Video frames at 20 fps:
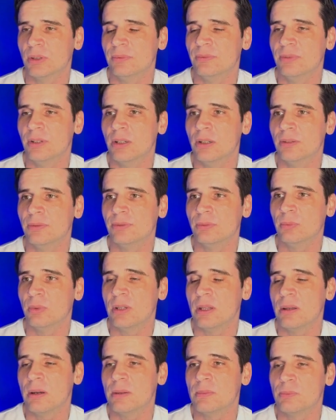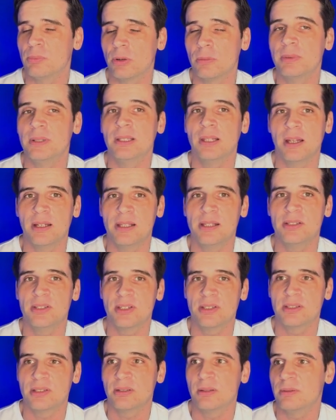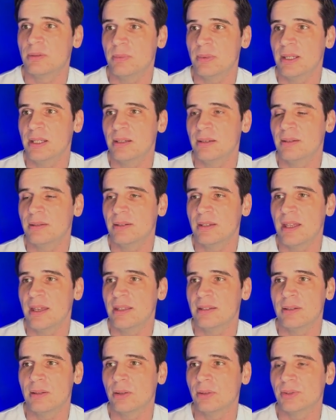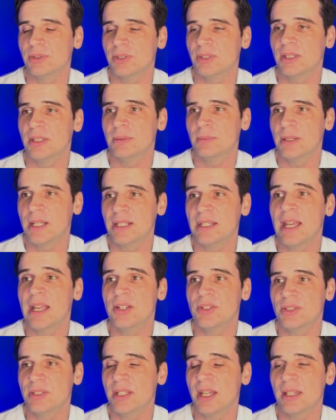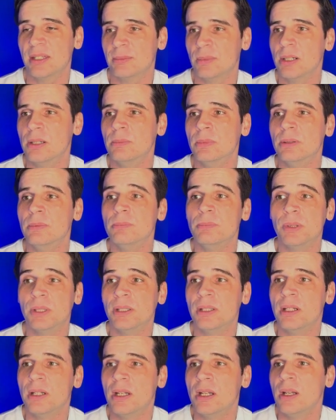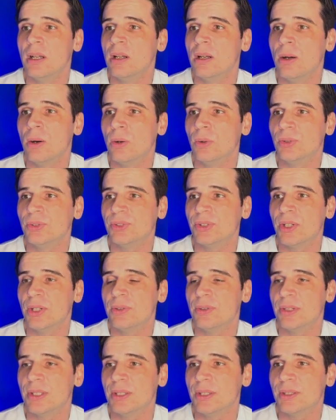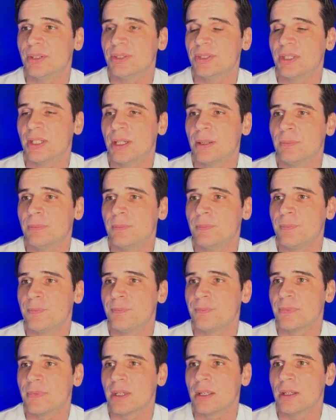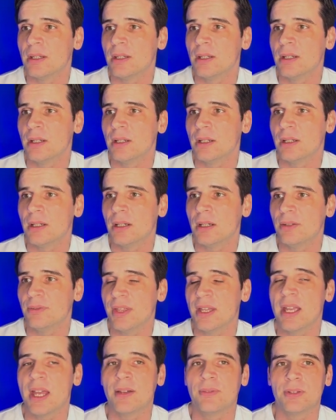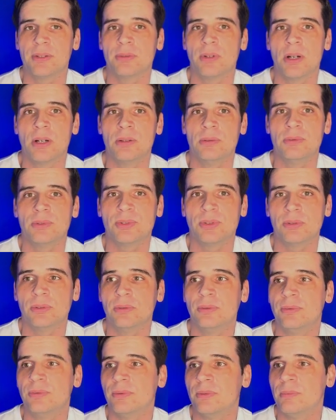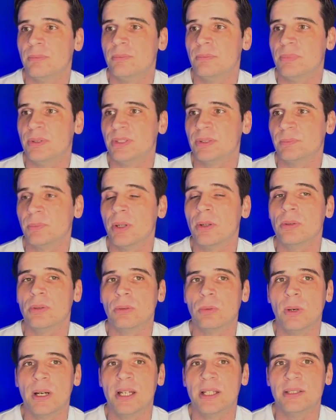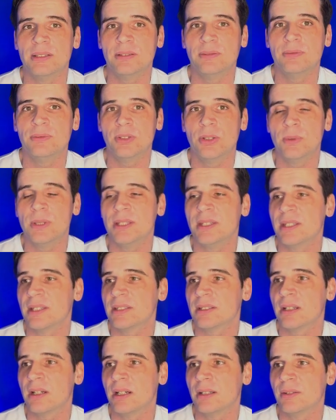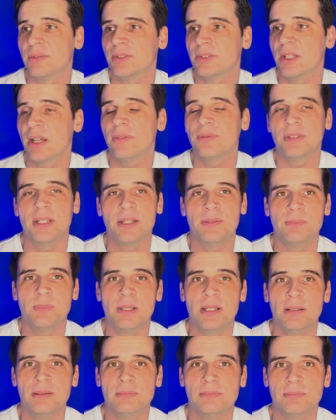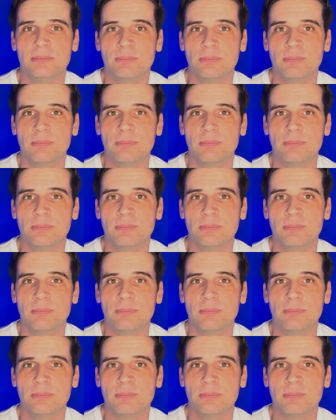involved? Well, probably likely just to be they're not engaged in it at the moment, but also that they have their own sort of bespoke ways of doing this kind of stuff, and they've been